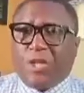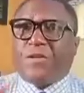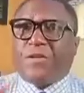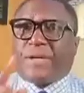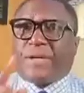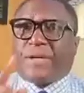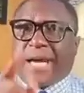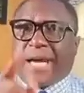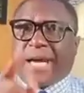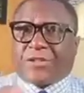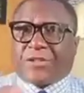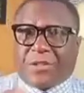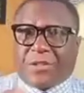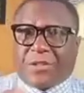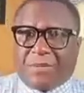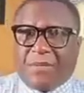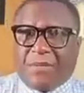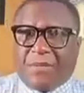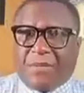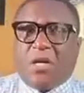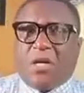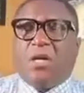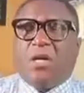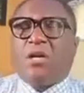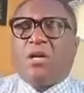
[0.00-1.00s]
you catch him,
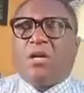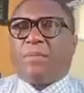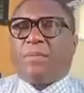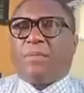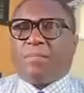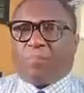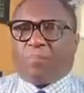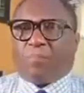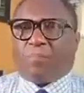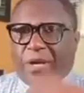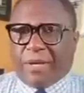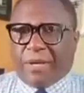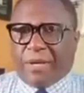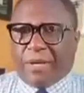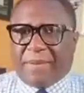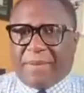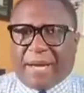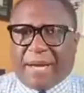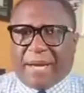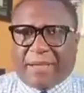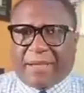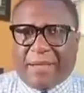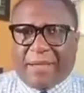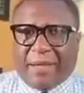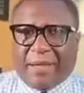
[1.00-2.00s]
bring him
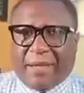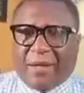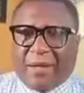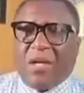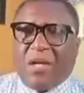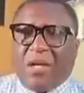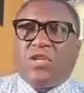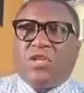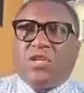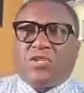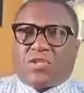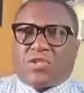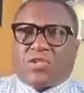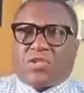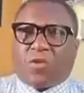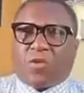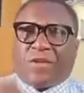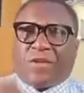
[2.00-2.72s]
back here so